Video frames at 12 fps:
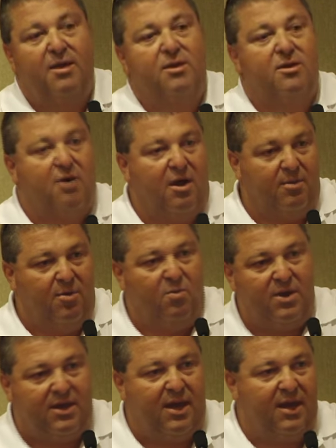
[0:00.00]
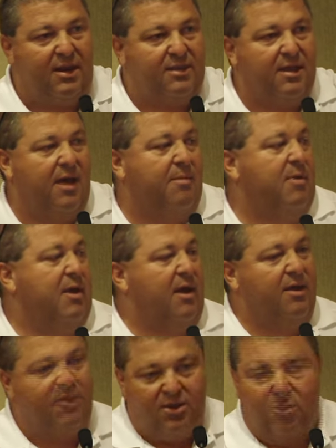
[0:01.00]
You call him a week ahead of time,
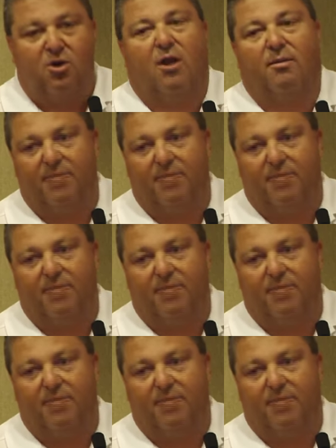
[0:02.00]
and then you call